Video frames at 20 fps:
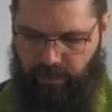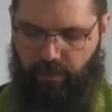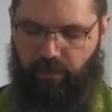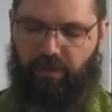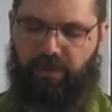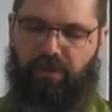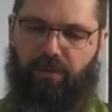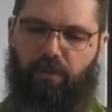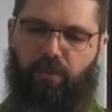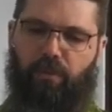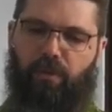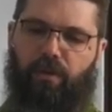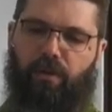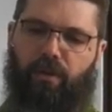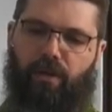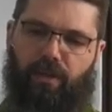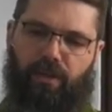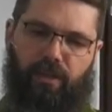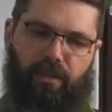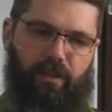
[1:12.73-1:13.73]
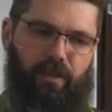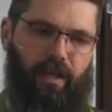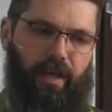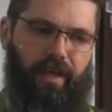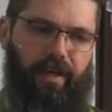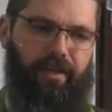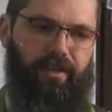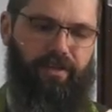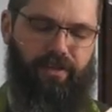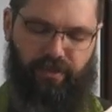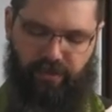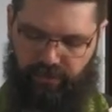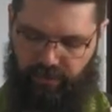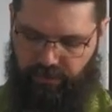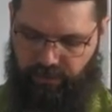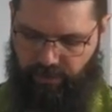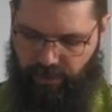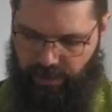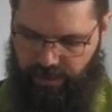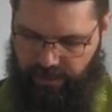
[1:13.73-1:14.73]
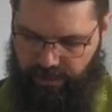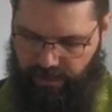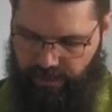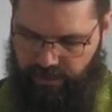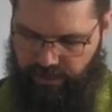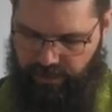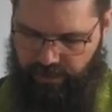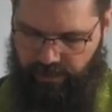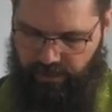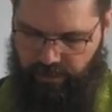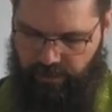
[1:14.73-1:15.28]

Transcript: with the word as the dragnet,